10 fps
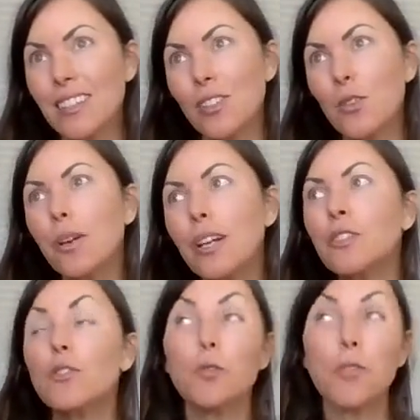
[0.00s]
You can
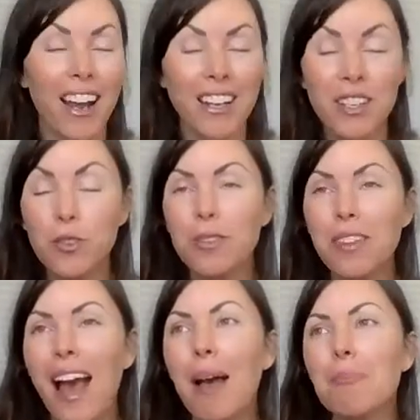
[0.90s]
try to do
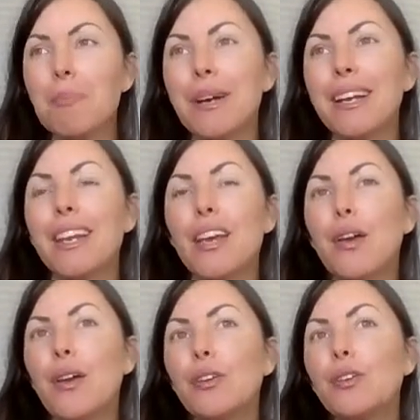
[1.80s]
that, but
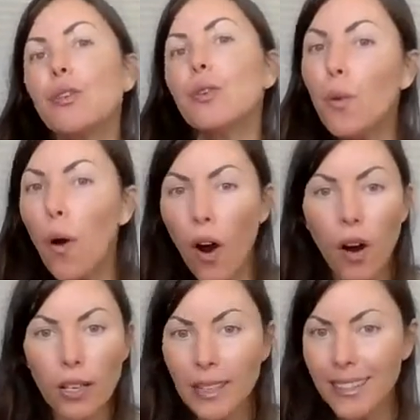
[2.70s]
you
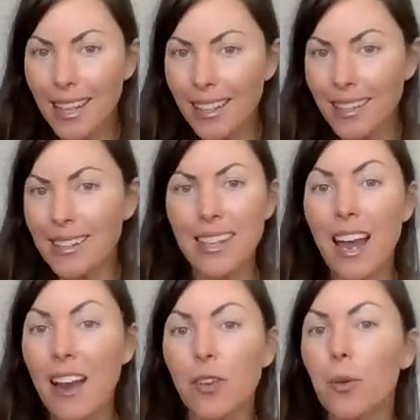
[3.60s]
are connected to
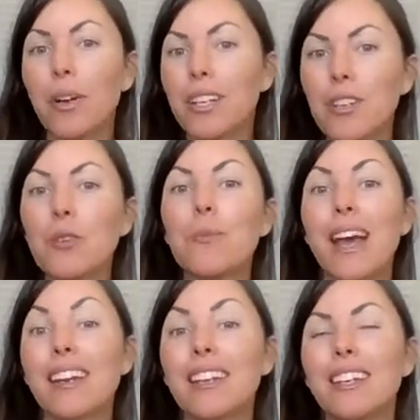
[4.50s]
everyone in
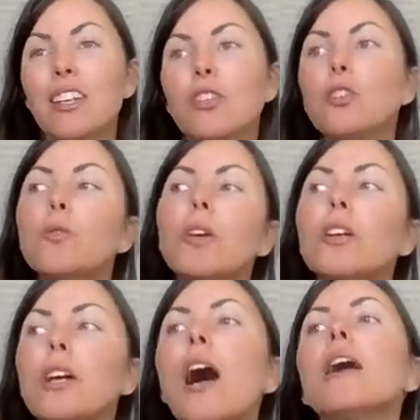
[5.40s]
humanity, and you are
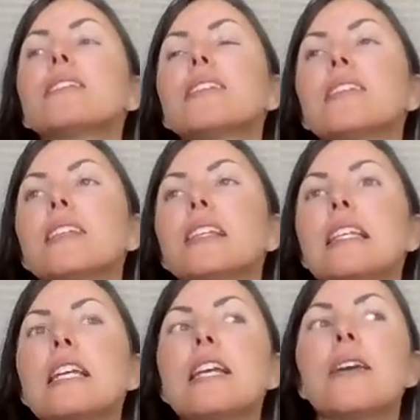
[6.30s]

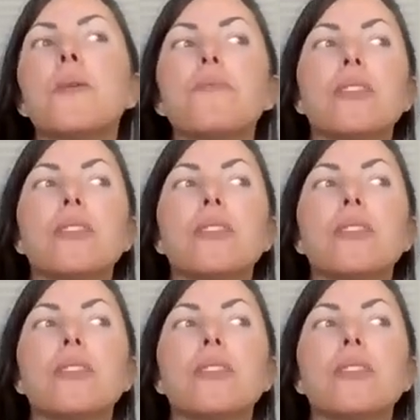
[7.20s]
constantly